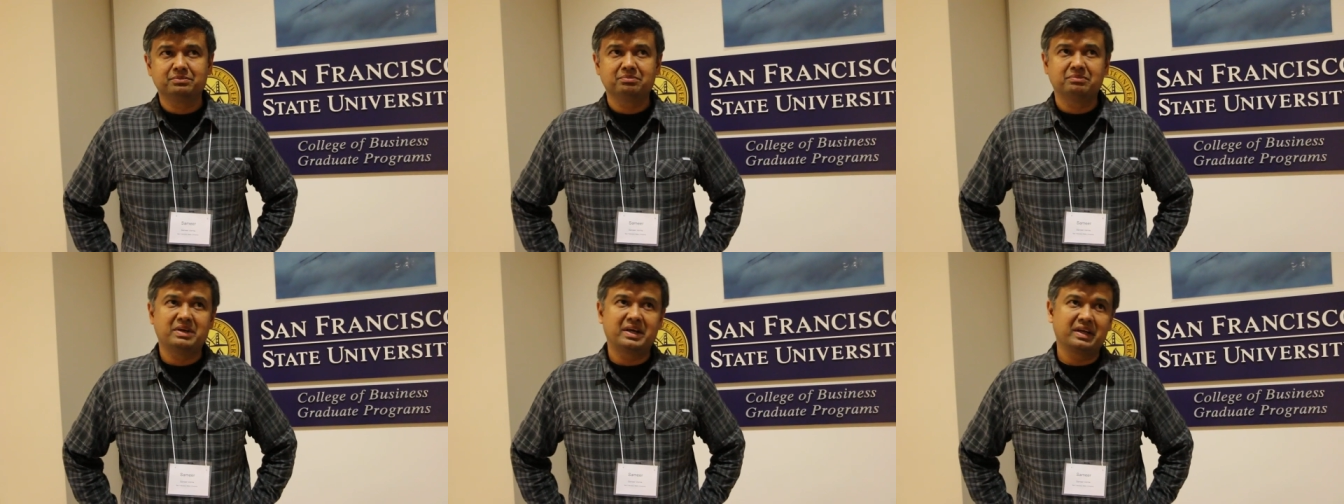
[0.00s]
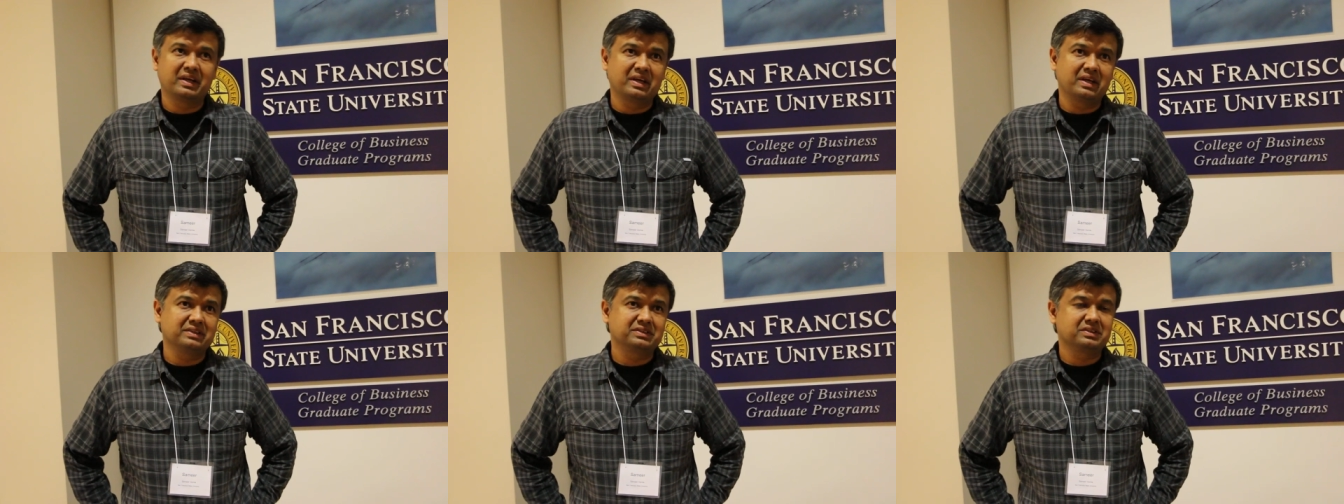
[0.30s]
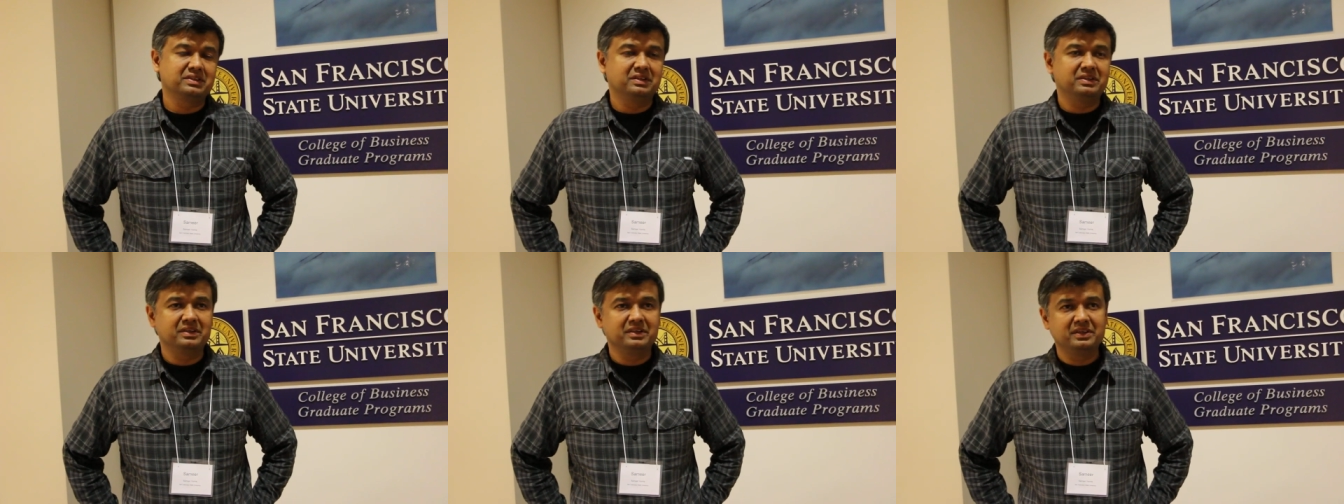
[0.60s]

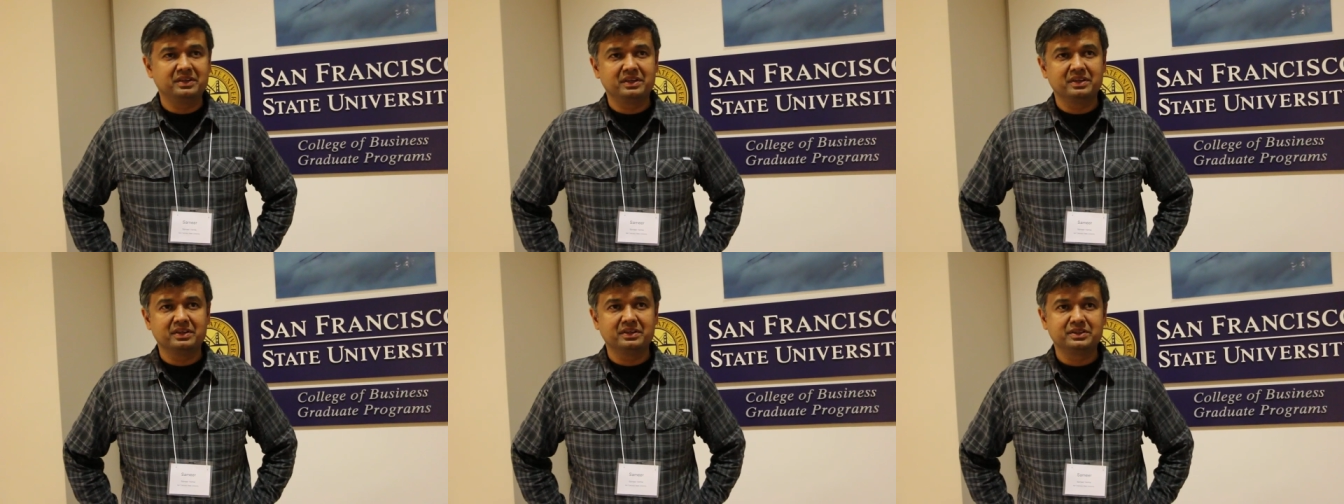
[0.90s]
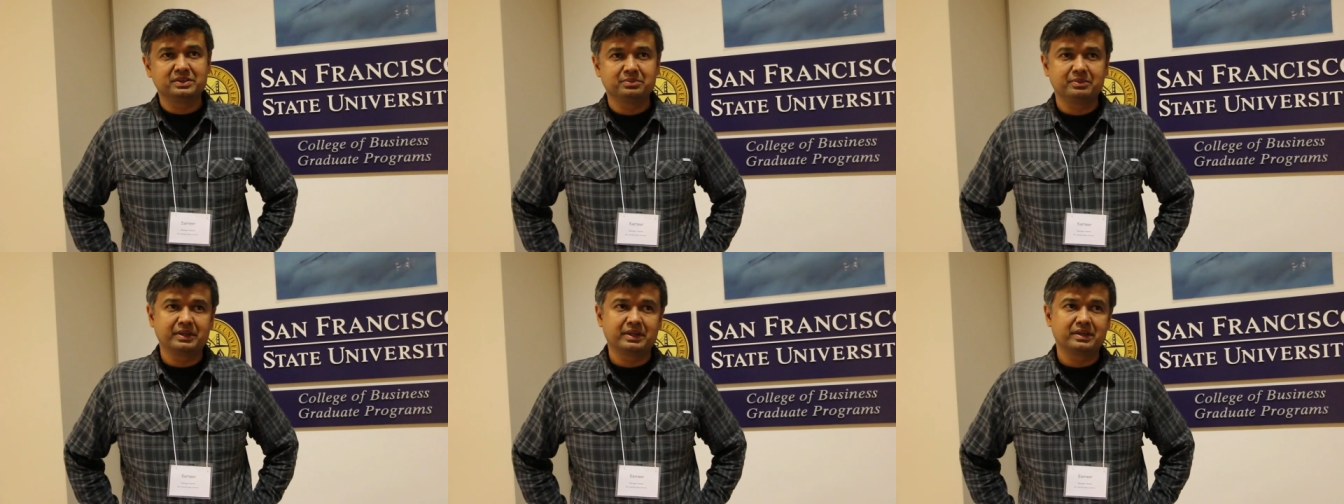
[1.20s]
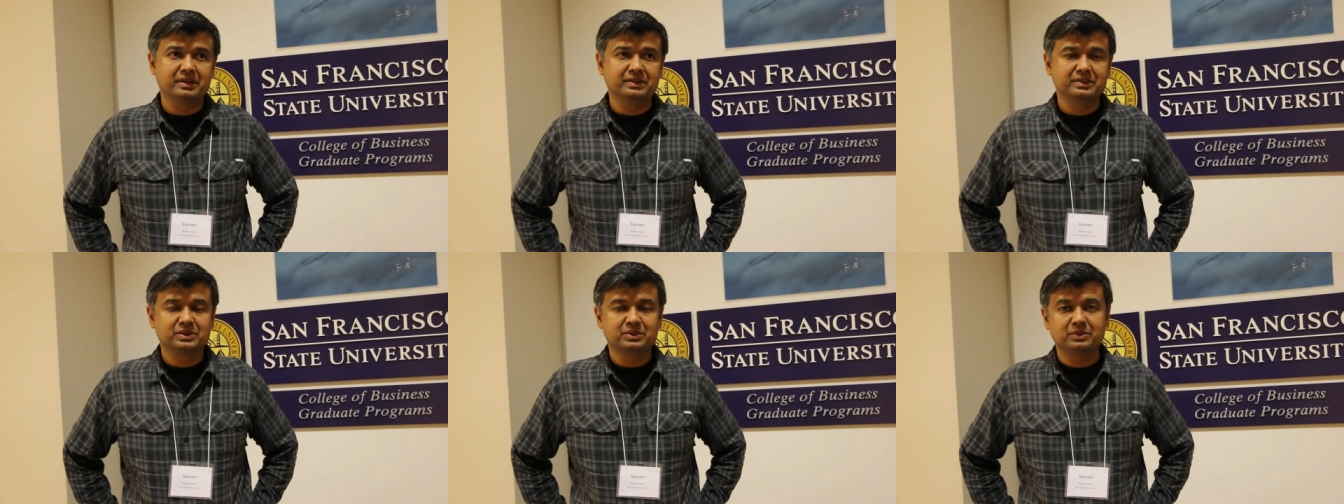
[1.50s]
Madagascar, India,
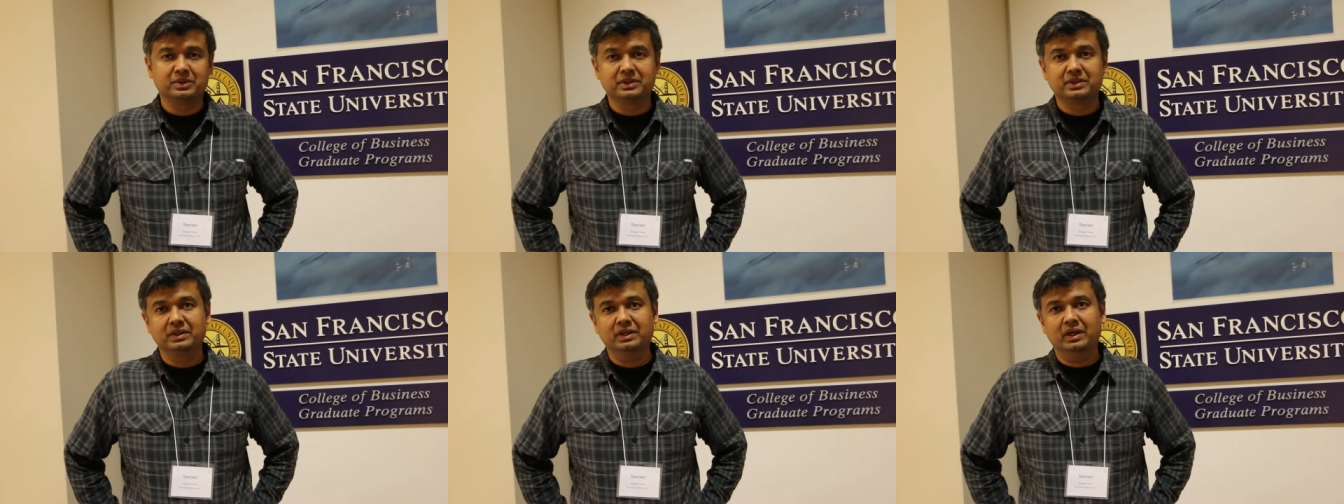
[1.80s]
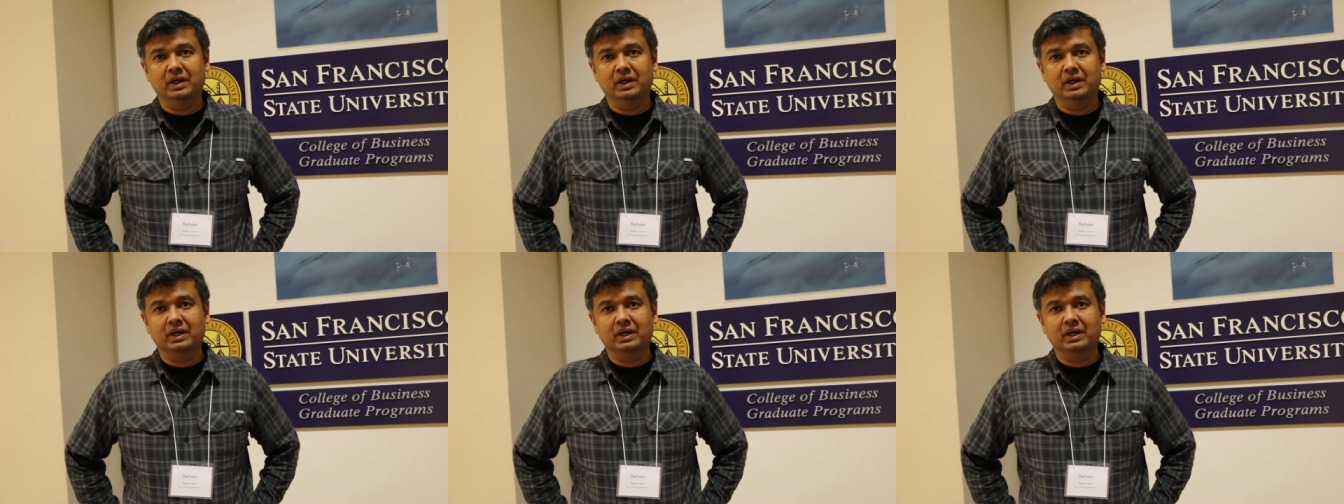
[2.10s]
Jamaica, and so on.